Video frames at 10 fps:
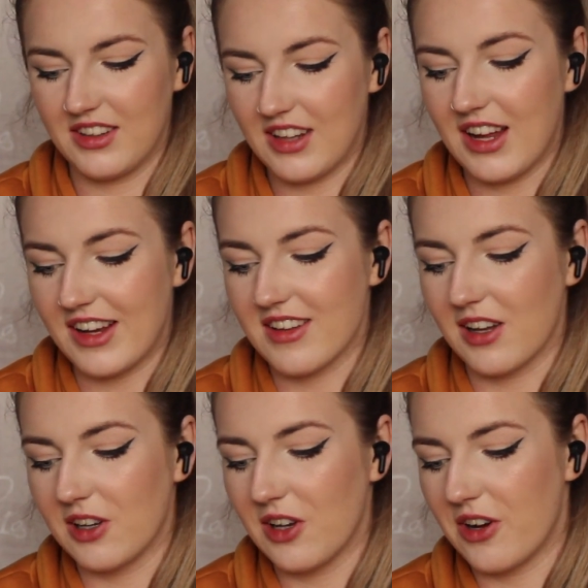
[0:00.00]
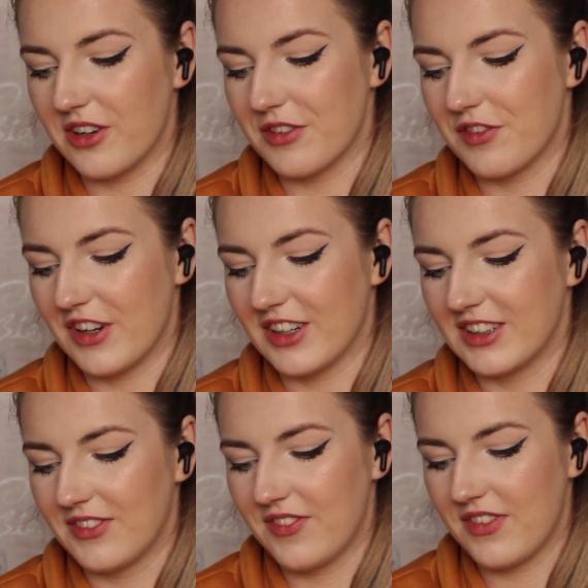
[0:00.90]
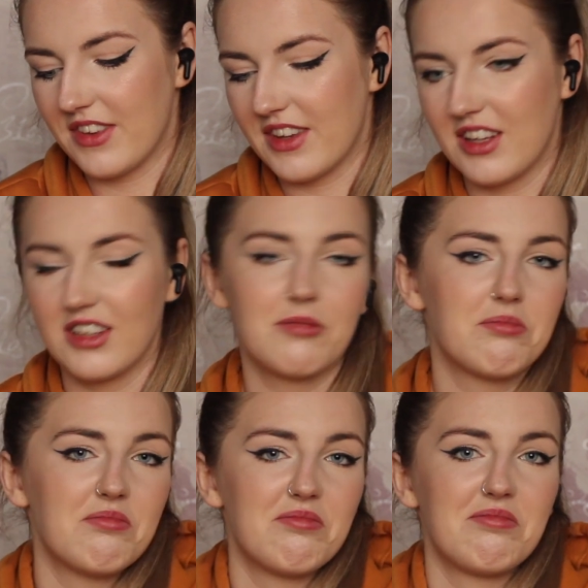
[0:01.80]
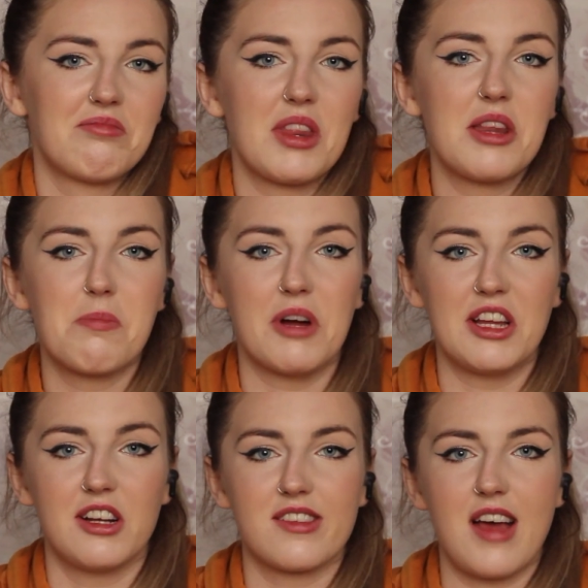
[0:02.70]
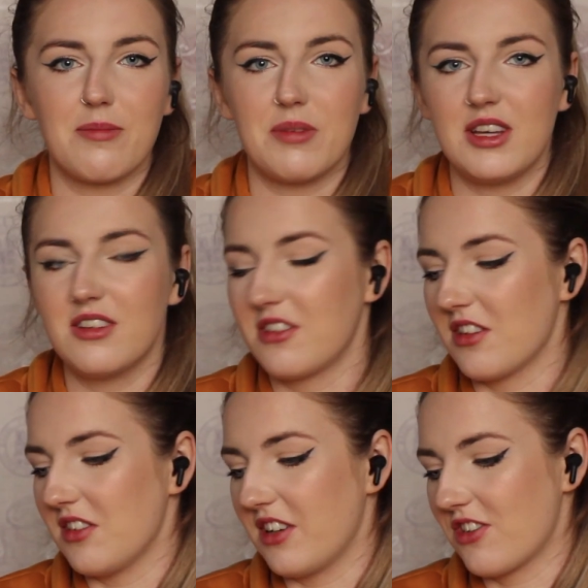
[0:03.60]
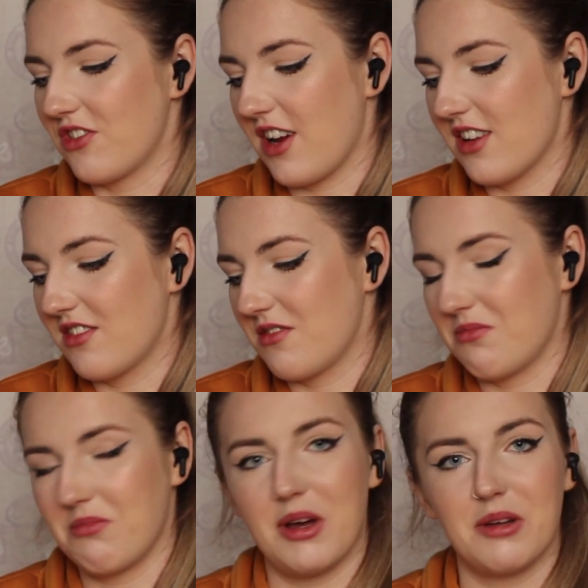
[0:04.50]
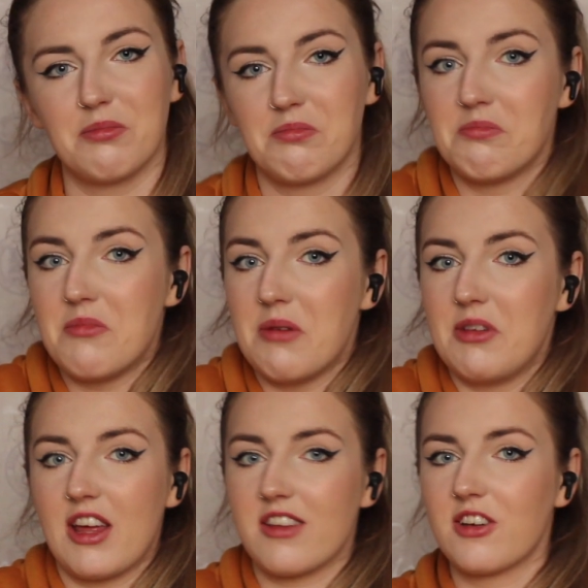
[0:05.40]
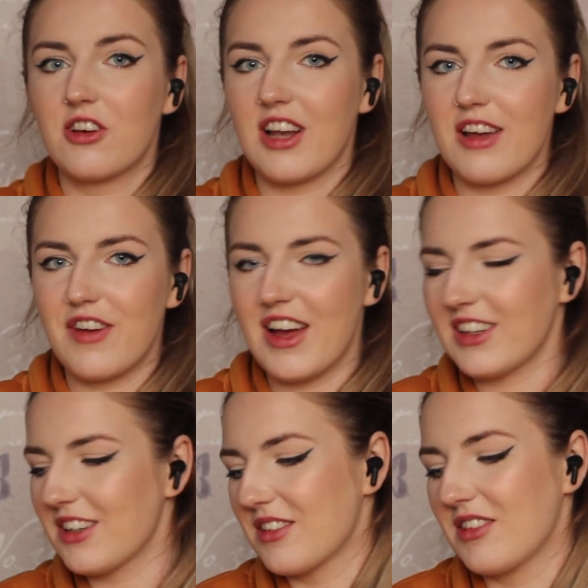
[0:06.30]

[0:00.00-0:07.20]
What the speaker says: That is a lot of fur. The bunny looks happy, doesn't look stressed. Maybe that's a good life hack.